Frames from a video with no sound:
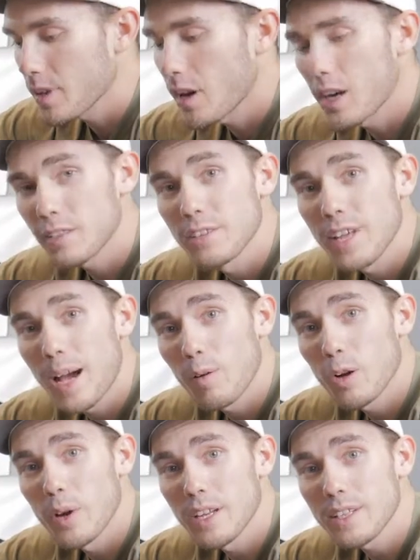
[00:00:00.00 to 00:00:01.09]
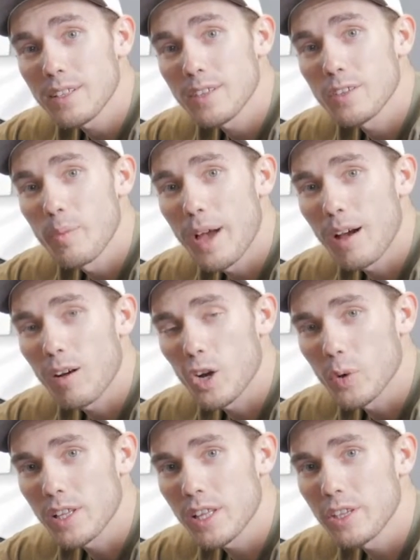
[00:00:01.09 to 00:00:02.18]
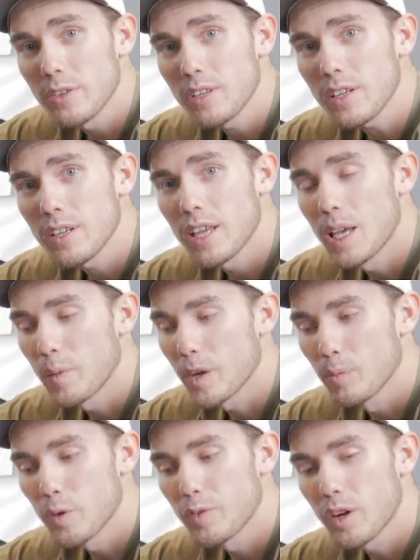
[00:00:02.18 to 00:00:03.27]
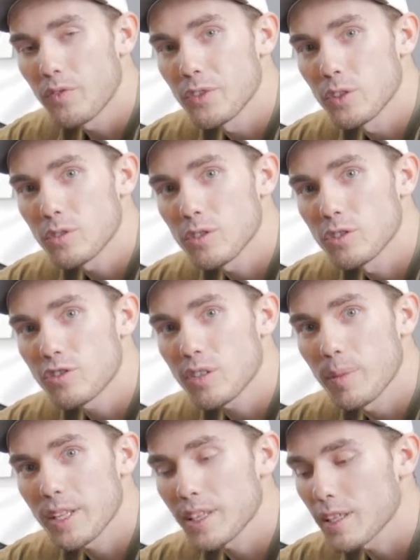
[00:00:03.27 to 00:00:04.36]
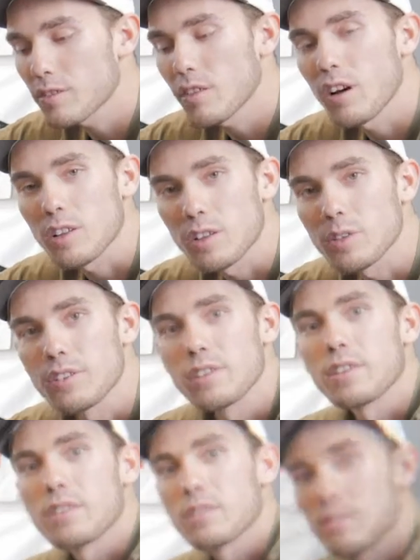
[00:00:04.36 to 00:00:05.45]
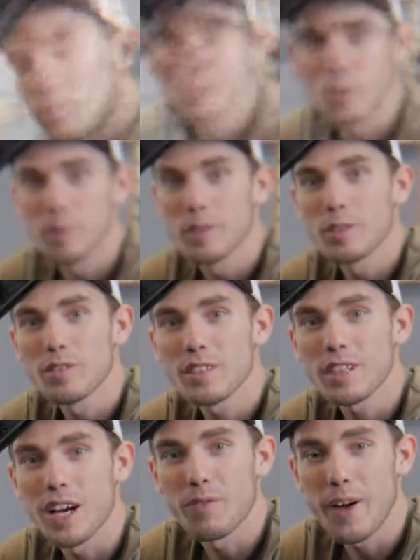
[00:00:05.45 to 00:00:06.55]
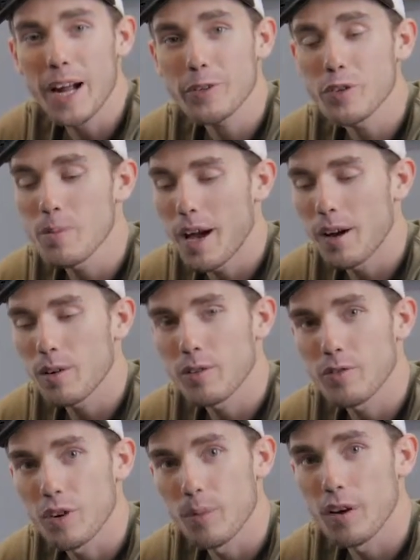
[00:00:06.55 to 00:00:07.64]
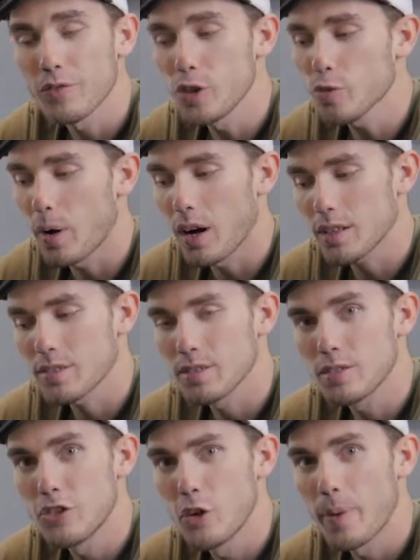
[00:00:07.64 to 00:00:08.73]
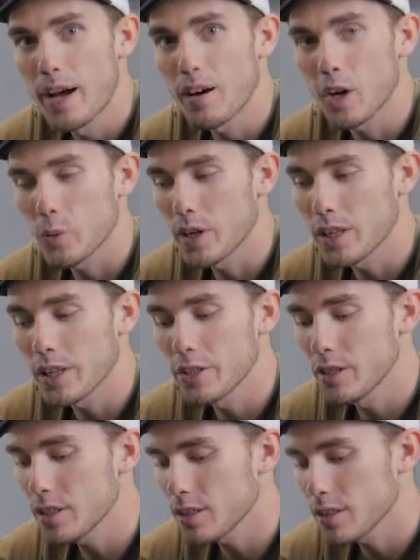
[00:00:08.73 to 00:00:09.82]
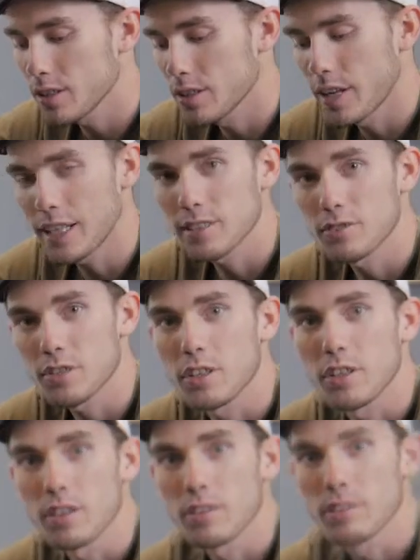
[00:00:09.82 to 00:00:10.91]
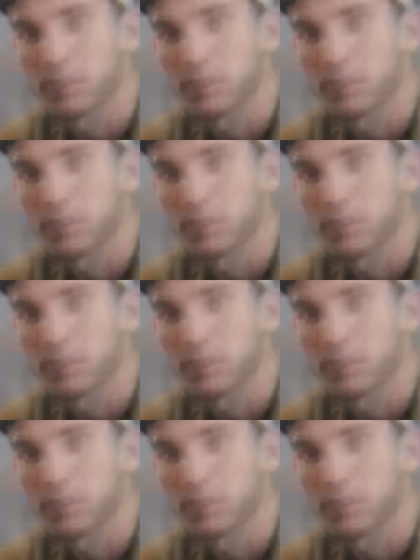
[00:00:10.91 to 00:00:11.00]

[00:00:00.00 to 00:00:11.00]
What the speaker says: Alright, so now we're ready to mount our relay unit, and we removed our fuse just to make the install a little easier. So we'll be using a factory mount from our fuse box to mount our relay unit nice and secure.